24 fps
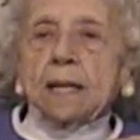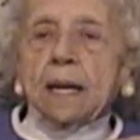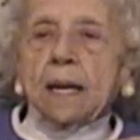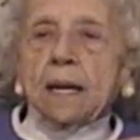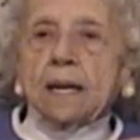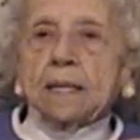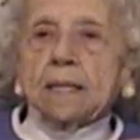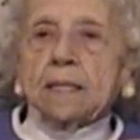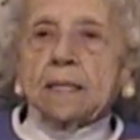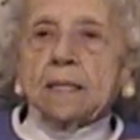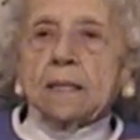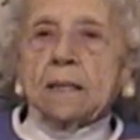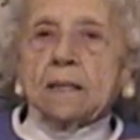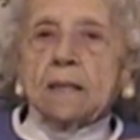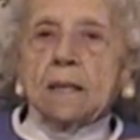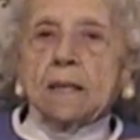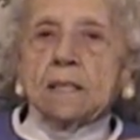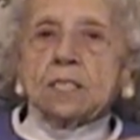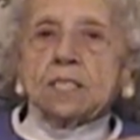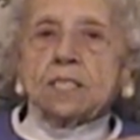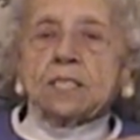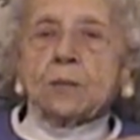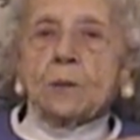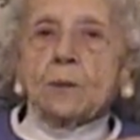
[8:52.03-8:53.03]
And
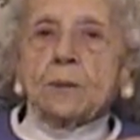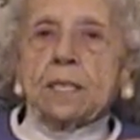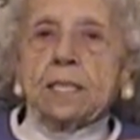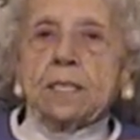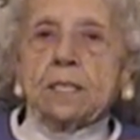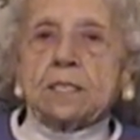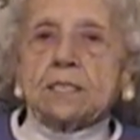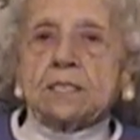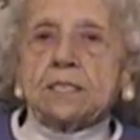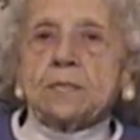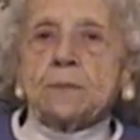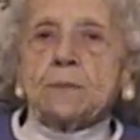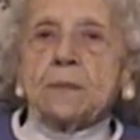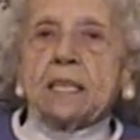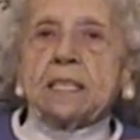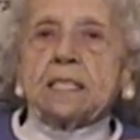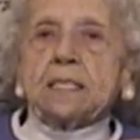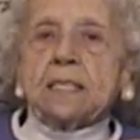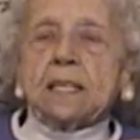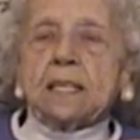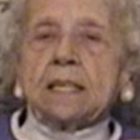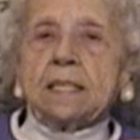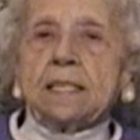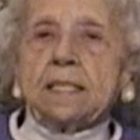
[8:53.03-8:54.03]
so here it's
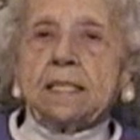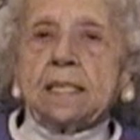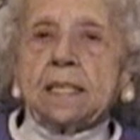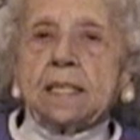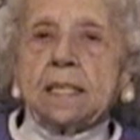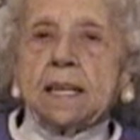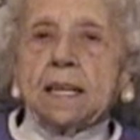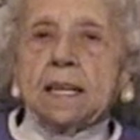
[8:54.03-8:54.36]
midnight.